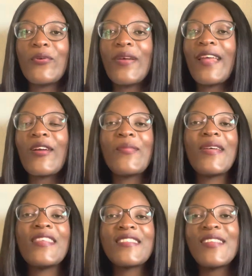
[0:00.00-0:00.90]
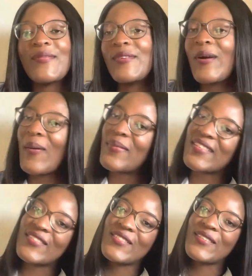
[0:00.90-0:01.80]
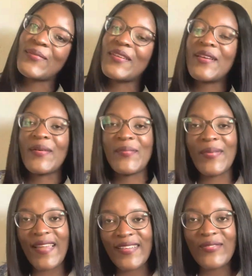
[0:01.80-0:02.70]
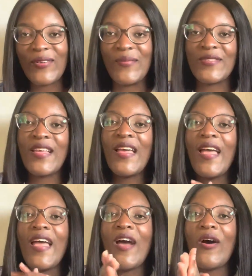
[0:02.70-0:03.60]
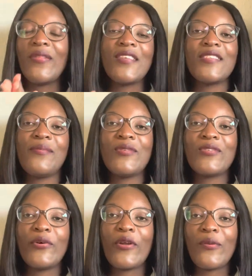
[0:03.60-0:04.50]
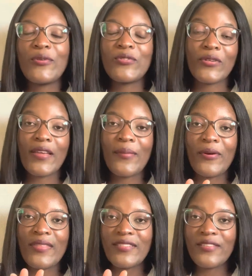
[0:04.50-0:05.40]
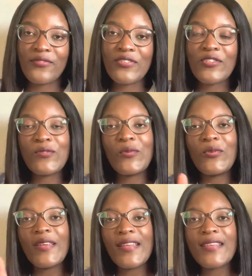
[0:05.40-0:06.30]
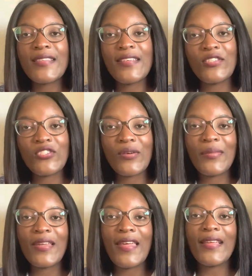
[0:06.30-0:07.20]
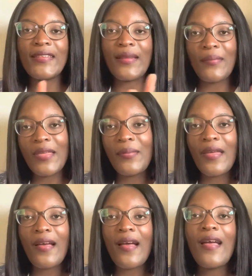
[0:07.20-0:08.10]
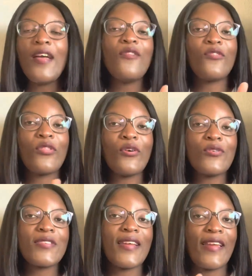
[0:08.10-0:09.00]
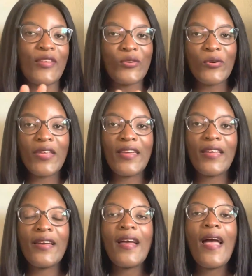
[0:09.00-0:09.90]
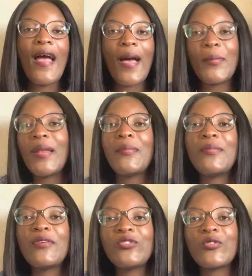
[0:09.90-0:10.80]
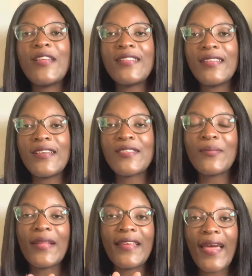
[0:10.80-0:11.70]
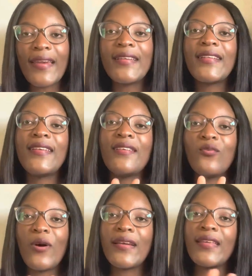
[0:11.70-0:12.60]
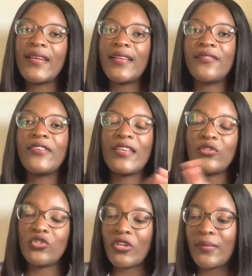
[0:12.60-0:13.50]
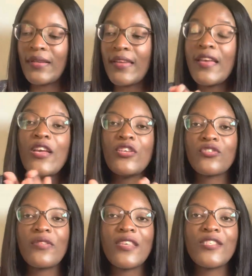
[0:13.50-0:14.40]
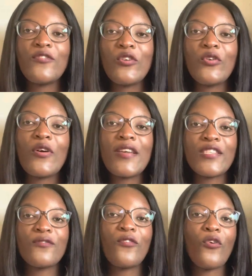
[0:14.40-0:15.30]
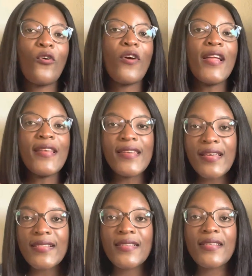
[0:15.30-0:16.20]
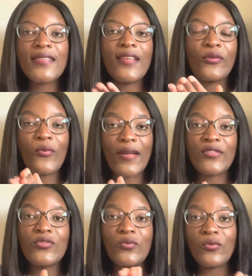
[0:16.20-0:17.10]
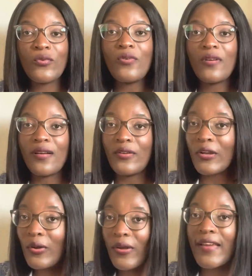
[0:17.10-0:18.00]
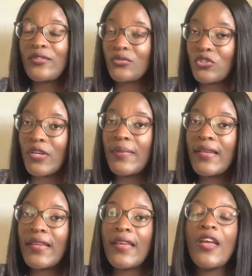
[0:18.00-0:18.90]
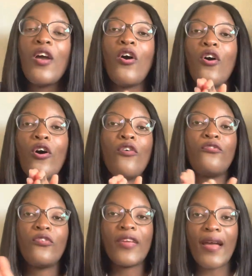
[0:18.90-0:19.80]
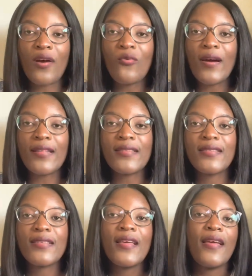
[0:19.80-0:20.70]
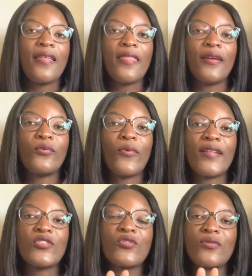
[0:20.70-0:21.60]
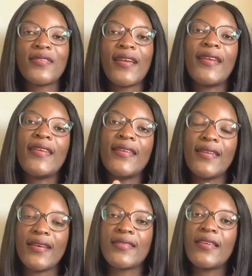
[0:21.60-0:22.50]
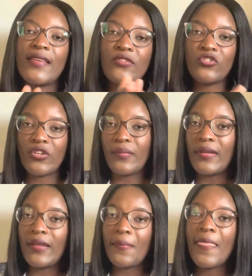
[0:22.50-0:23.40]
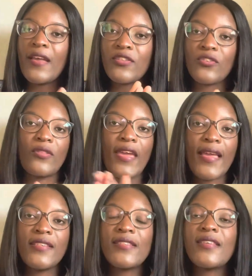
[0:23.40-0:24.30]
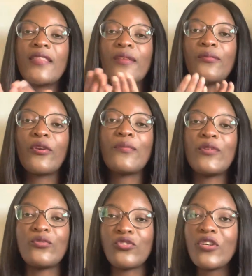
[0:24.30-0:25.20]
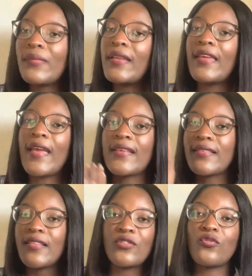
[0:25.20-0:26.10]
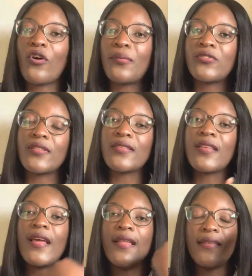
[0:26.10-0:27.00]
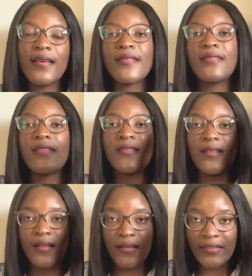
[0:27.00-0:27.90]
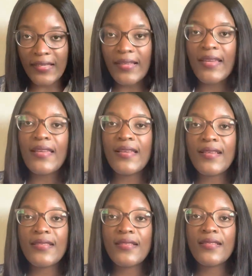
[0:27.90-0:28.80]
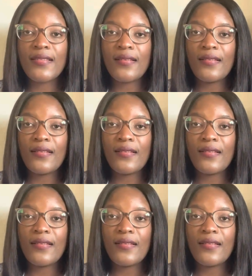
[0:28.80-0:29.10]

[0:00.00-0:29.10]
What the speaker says: and I go by this name on all my social media platforms. On this episode, I'll be talking about the differences between nursing in Germany and Namibia. For those that are new here, I'm a Namibian trained nurse, but currently working and living in Germany. So this video is for nurses that wants to relocate to Germany or for young ones that wants to study nursing in Germany. So the agency that brought me to Germany has these two options: nurses, degree nurses,